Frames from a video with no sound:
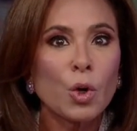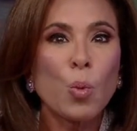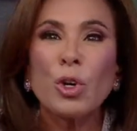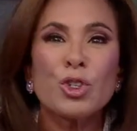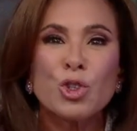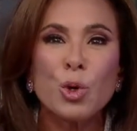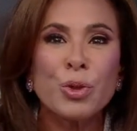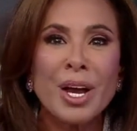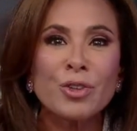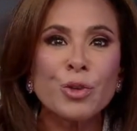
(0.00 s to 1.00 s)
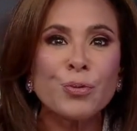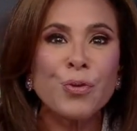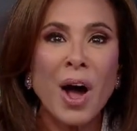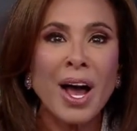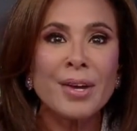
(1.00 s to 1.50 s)
What does
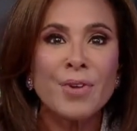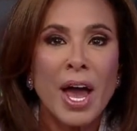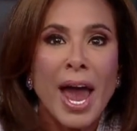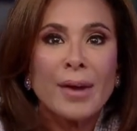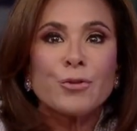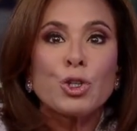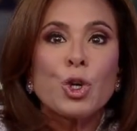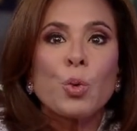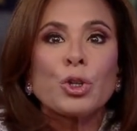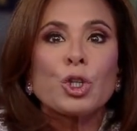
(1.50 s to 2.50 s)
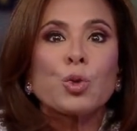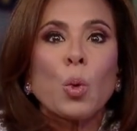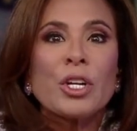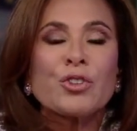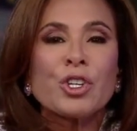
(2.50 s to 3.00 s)
2005 have to do with the
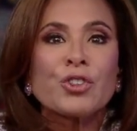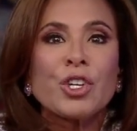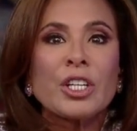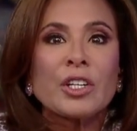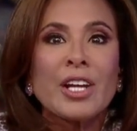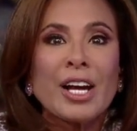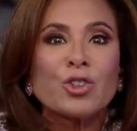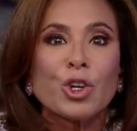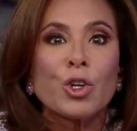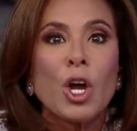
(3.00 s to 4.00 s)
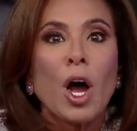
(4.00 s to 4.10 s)
2016 election